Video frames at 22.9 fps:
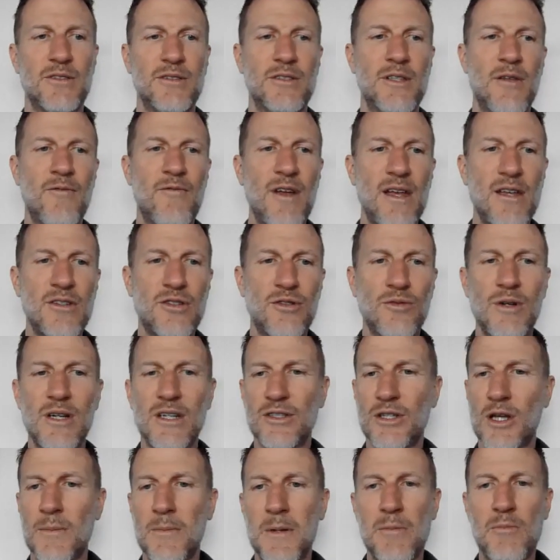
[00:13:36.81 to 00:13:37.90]
Then phase 3 is
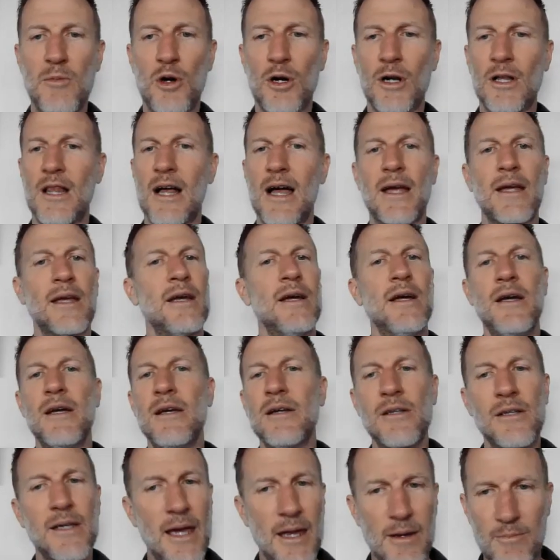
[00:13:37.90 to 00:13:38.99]
going to be more like
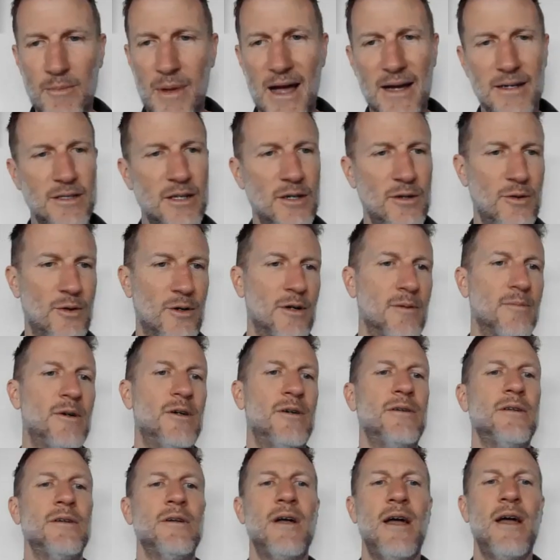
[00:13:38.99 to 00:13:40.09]
getting back to normal.
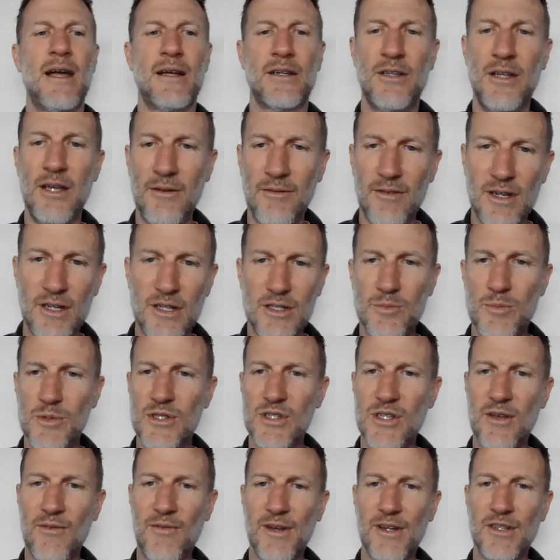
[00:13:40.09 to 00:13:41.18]

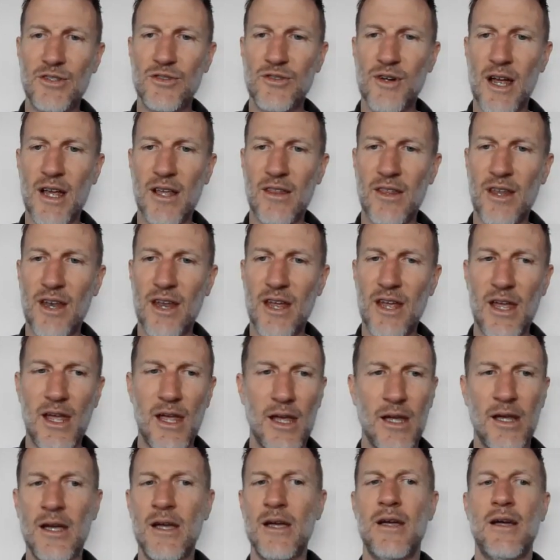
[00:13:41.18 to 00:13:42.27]
Activity-specific strengthening,
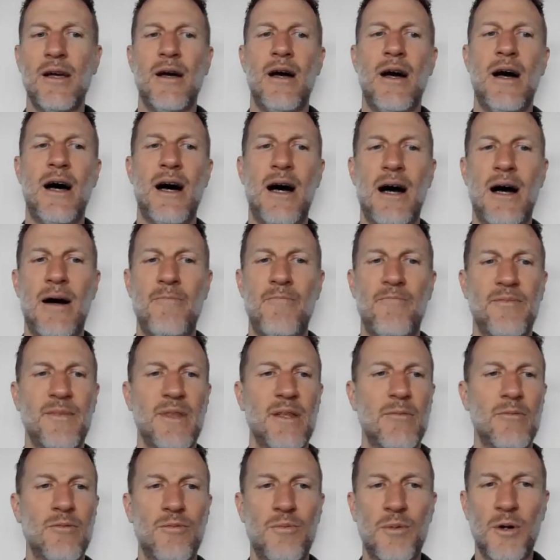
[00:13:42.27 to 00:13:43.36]

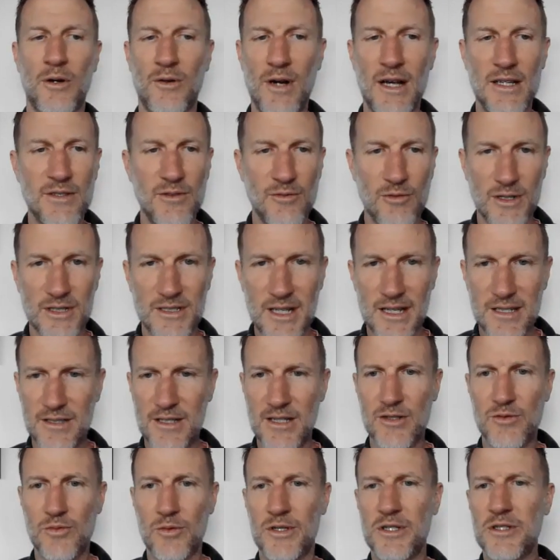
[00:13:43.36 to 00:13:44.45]
progressive
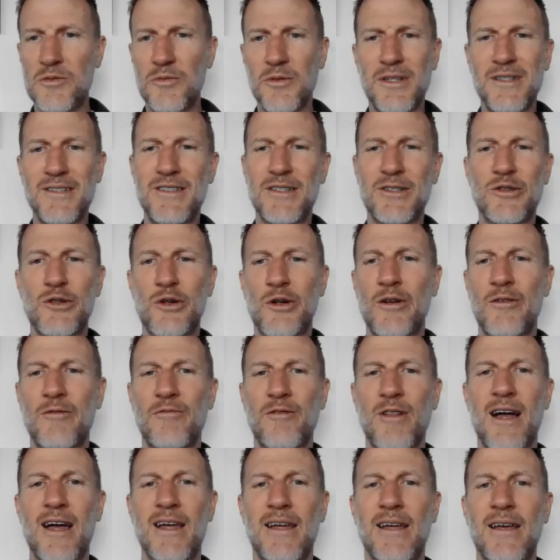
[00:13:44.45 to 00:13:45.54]
resistance, which is really just sort of
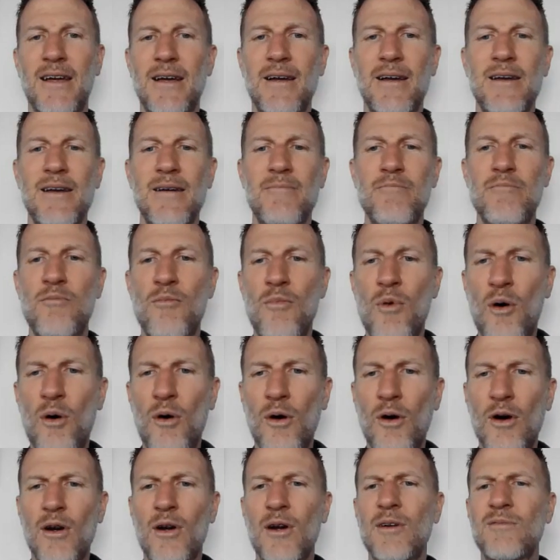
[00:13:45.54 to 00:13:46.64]
like
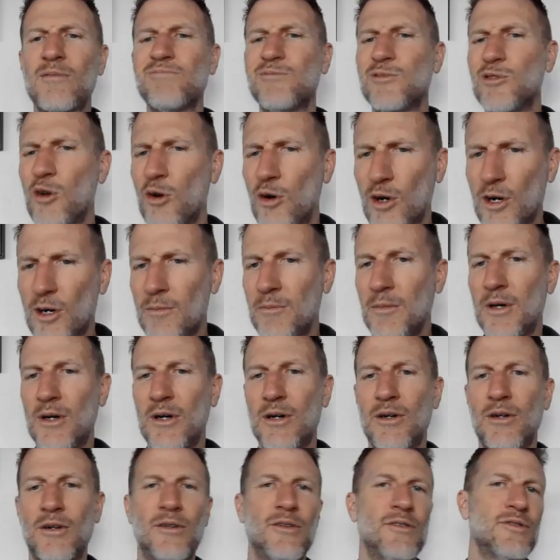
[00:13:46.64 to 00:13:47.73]
more
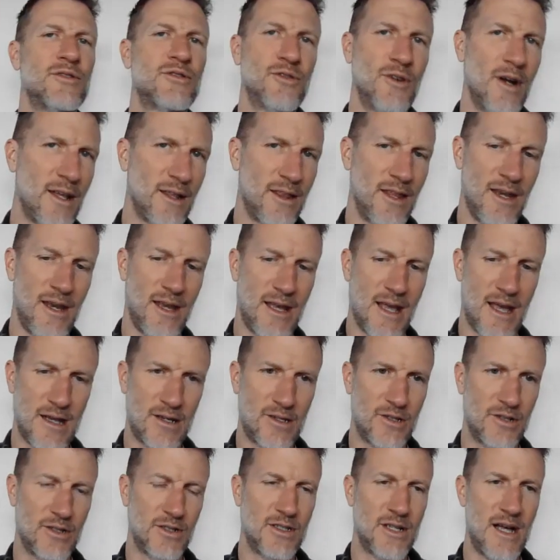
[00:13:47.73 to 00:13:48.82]
normal strengthening
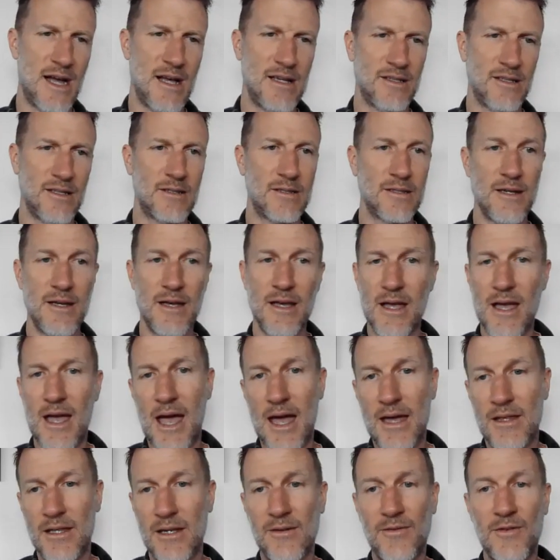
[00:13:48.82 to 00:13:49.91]
exercises.
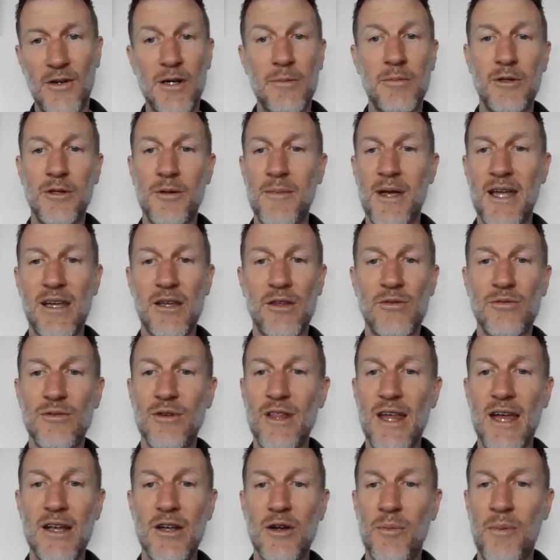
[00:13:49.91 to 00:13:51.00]
And then if you're able to make it through
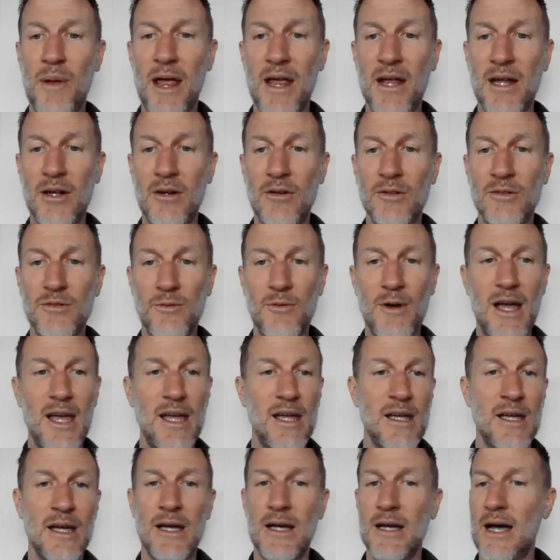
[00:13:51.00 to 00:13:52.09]
that, your pain goes away.
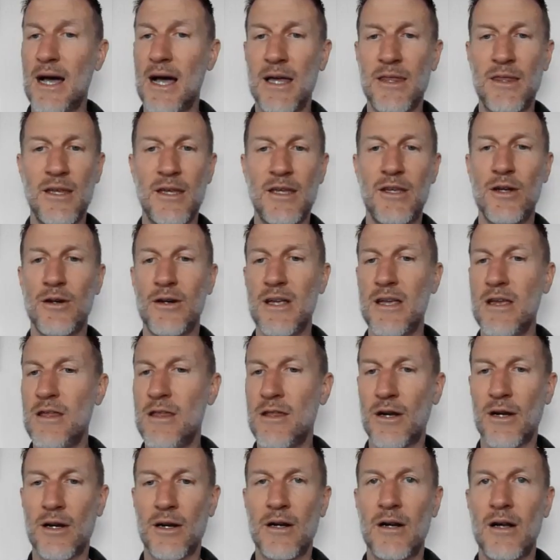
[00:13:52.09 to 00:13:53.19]
I think you're
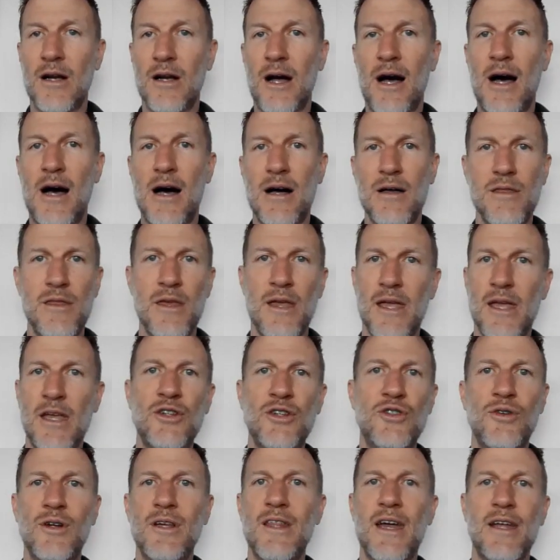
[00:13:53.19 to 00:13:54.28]
either the
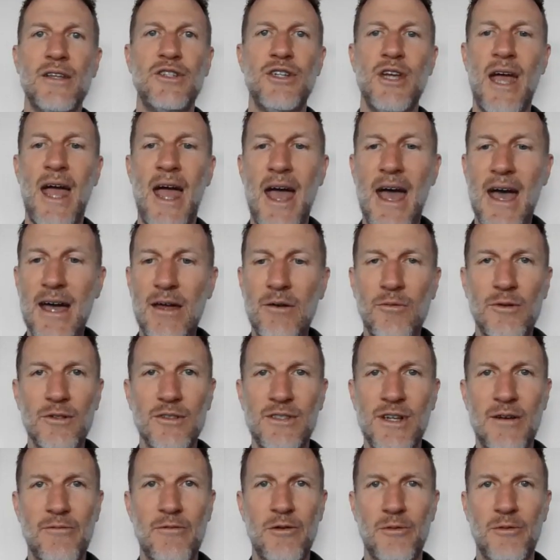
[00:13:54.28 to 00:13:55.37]
injury that you had was
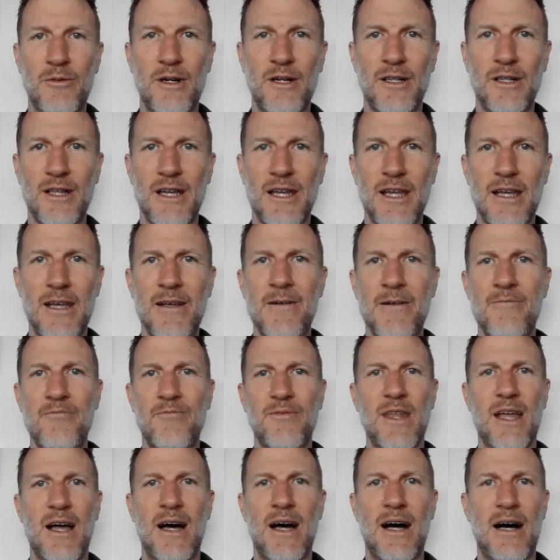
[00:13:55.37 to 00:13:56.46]
never really
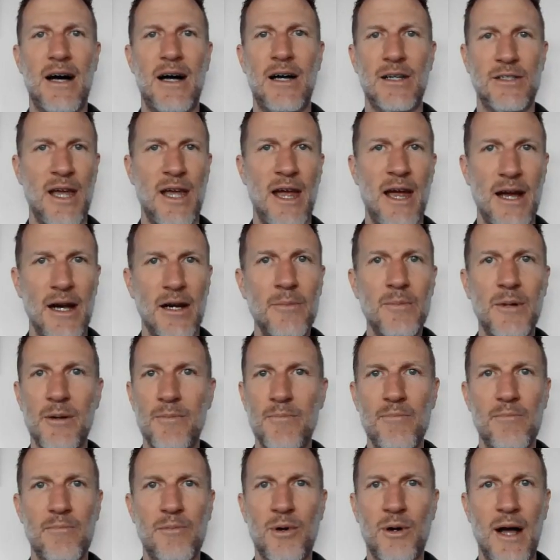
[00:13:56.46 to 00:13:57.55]
a tear, but
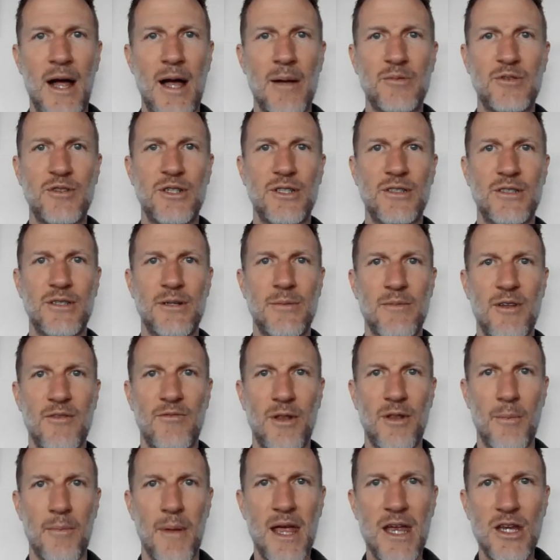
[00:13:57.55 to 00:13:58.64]
perhaps just some
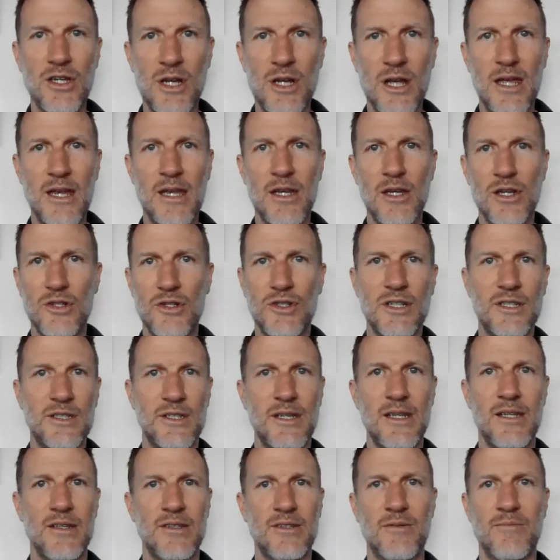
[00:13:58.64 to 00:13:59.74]
inflammation, and you just
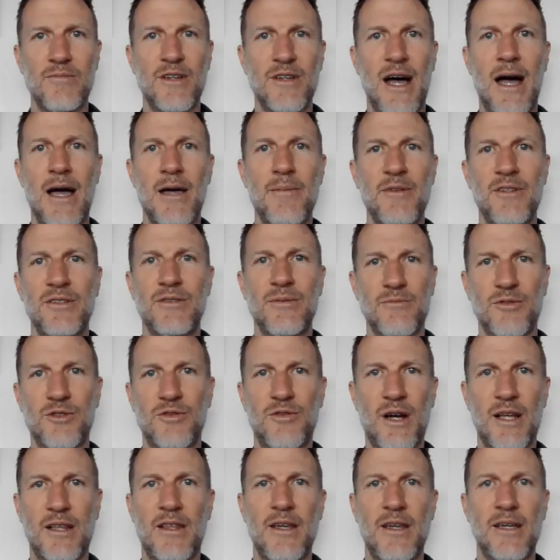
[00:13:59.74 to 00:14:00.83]
needed some time and some
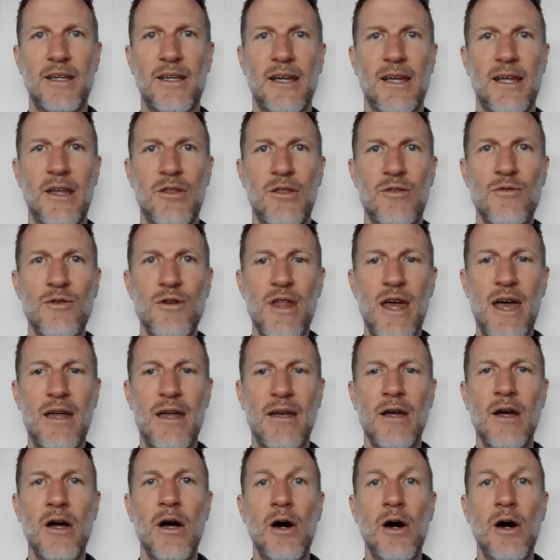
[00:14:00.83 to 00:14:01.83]
strengthening to get through that.